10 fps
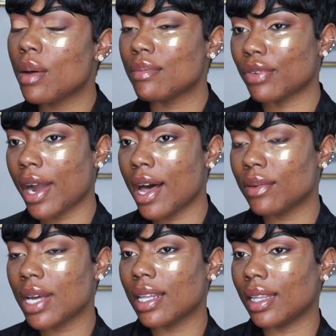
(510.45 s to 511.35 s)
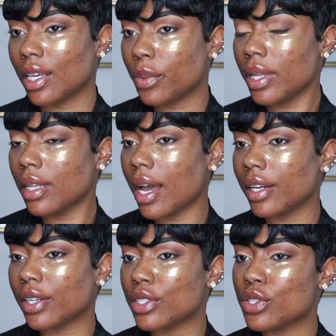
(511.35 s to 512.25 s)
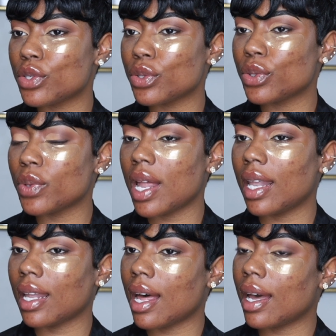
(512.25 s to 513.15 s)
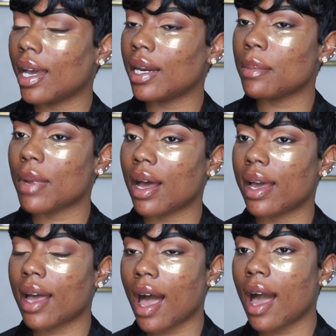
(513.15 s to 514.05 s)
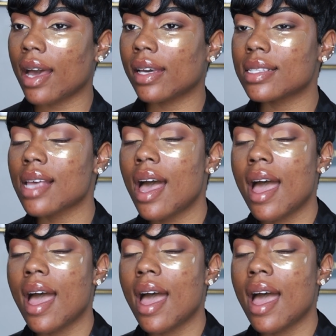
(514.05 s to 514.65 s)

brown liquid liner to line my eyes,